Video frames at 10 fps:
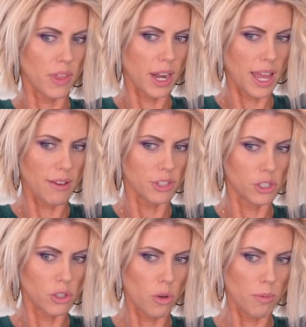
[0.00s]
but then I have
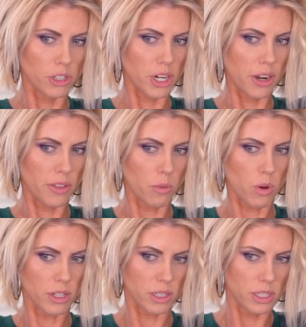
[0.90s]
so much hair
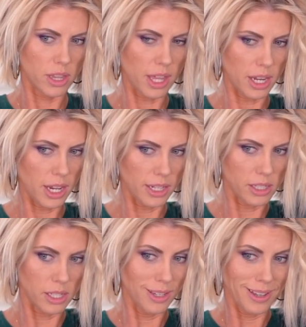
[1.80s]
that want that
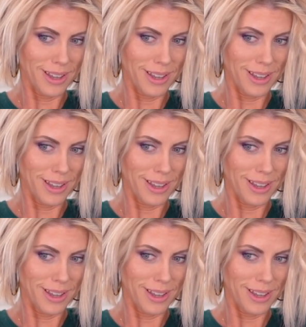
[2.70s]
needs